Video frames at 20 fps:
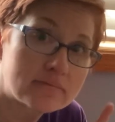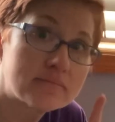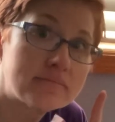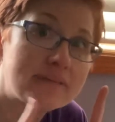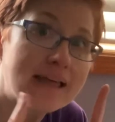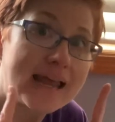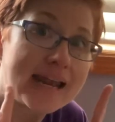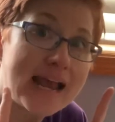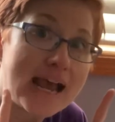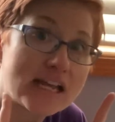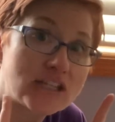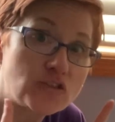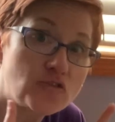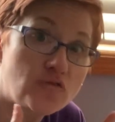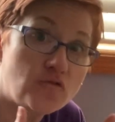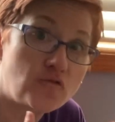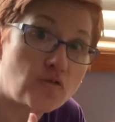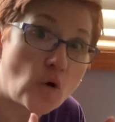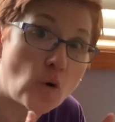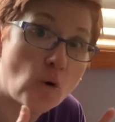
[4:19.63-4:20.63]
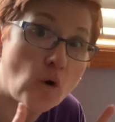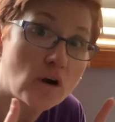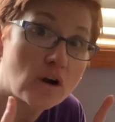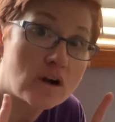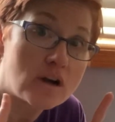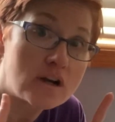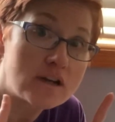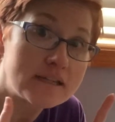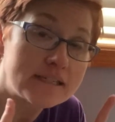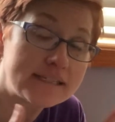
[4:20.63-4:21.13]
that has
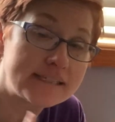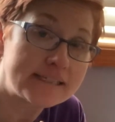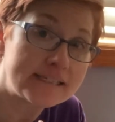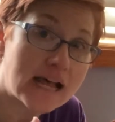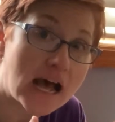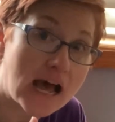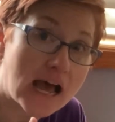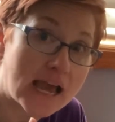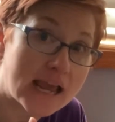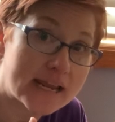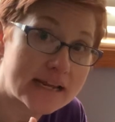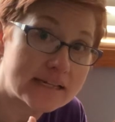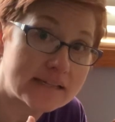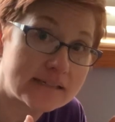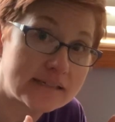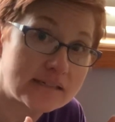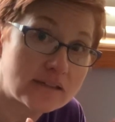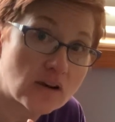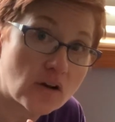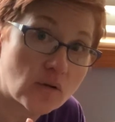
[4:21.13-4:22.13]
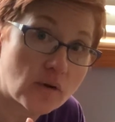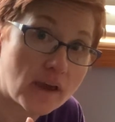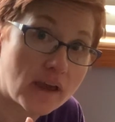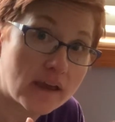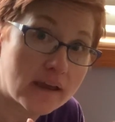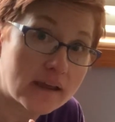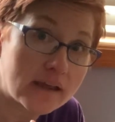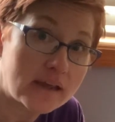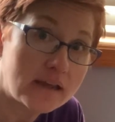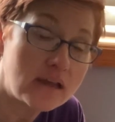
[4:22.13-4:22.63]
4 sides,
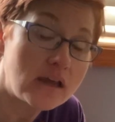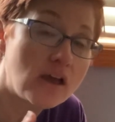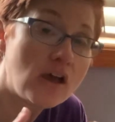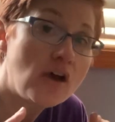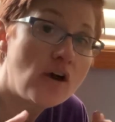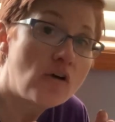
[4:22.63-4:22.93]
okay?